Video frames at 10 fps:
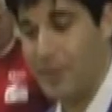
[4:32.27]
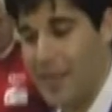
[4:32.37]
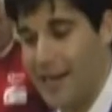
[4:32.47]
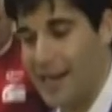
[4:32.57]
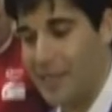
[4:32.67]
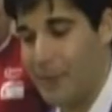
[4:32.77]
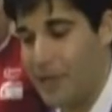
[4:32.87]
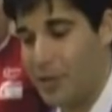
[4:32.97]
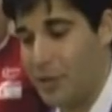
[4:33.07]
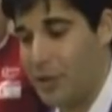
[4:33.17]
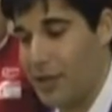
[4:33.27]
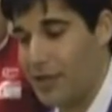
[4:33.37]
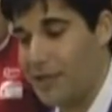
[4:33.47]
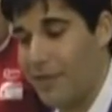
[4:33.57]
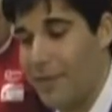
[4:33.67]
to be connected by two
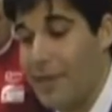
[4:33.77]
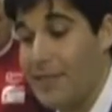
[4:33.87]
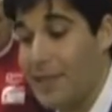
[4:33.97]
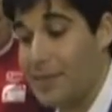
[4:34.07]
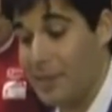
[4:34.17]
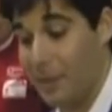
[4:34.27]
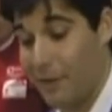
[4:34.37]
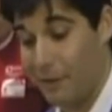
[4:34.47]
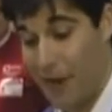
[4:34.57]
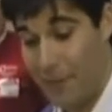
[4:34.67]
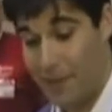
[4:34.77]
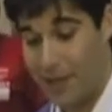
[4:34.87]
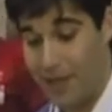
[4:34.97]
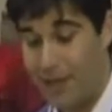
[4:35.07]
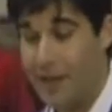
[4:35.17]
things. Everybody seems to be a
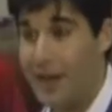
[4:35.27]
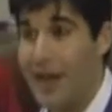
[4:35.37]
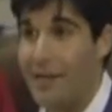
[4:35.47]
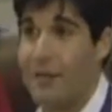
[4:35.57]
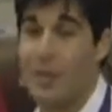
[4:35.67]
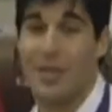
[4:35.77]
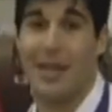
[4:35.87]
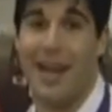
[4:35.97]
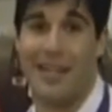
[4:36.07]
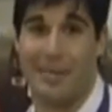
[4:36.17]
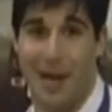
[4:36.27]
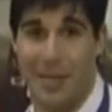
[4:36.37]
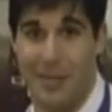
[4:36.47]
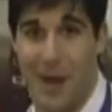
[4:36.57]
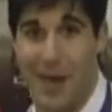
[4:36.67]
family, and everyone's connected by a
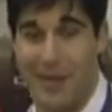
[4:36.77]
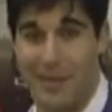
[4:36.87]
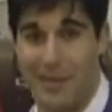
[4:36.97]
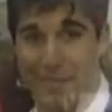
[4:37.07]
smile.